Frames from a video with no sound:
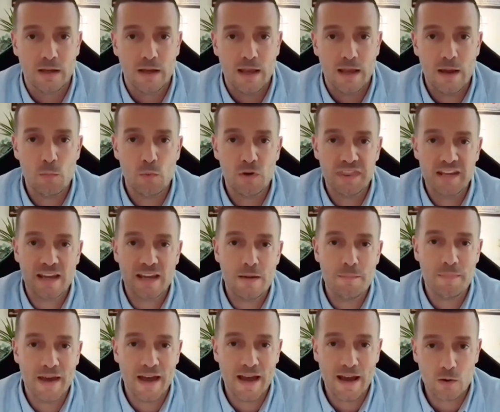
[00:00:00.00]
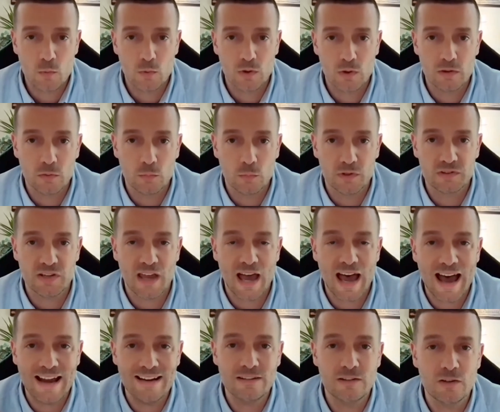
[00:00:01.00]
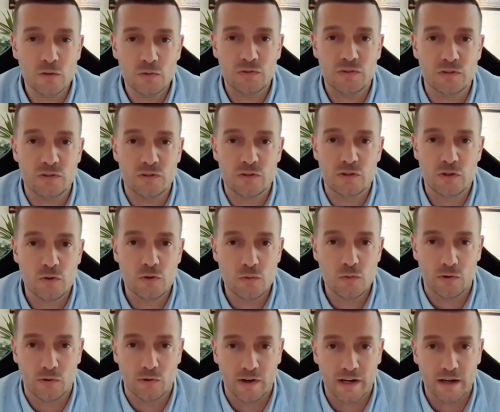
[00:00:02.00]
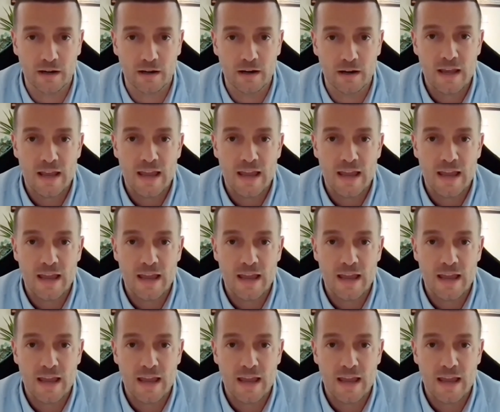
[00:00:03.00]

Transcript: And what they came back with was high-dosage tutoring